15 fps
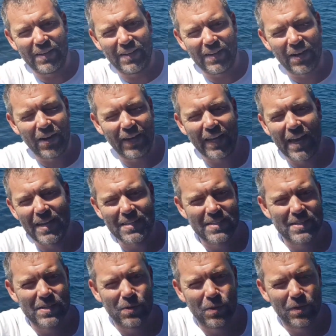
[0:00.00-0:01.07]
Alright
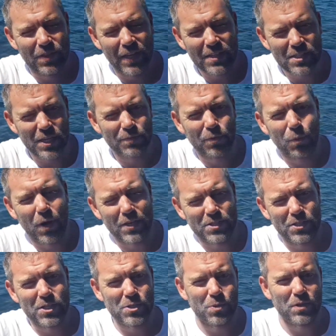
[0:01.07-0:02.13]
guys, thanks again for
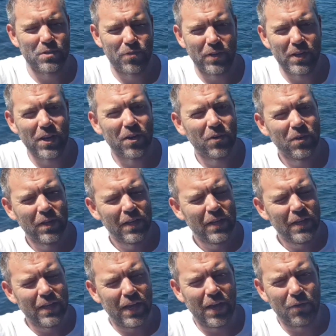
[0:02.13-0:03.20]
watching this week's video.
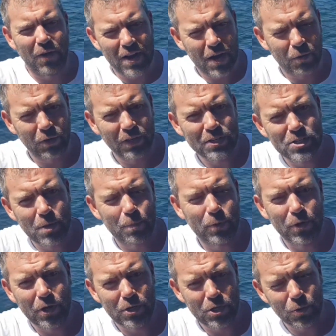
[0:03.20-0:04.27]
Right now we're going to jump
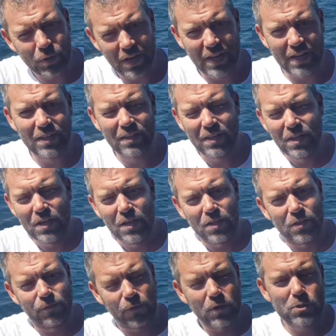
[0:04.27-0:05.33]
into our Q&A.
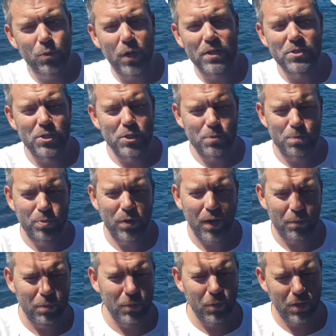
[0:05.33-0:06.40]
The first question is
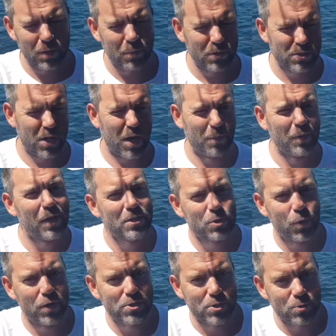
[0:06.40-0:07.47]
probably one of the most commonly
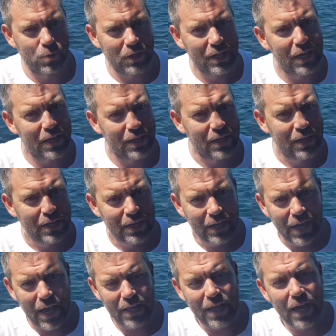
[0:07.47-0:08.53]
asked questions we get,
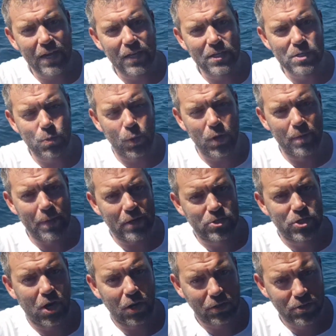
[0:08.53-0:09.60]
and that is, what about
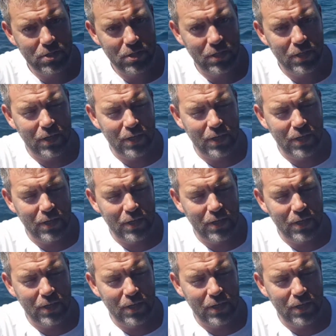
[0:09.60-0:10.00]
sharks?